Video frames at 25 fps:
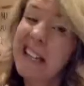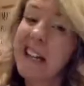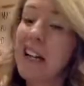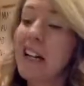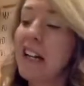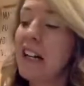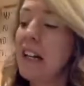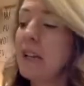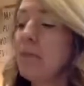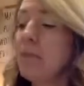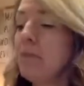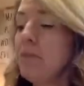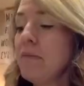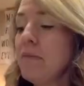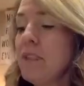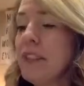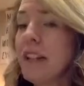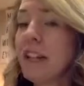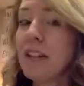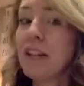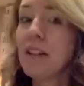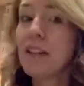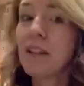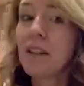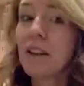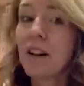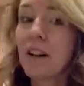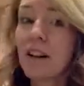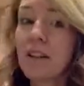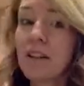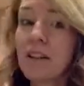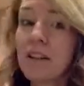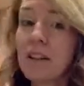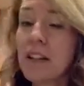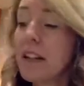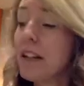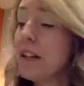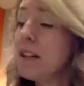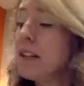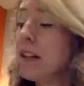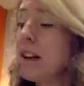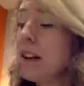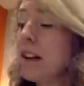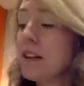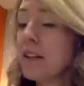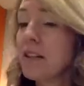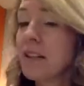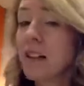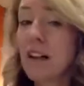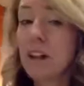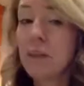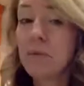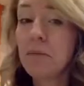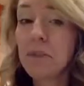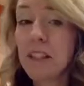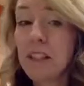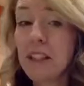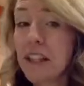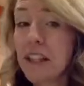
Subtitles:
time, tick tock, time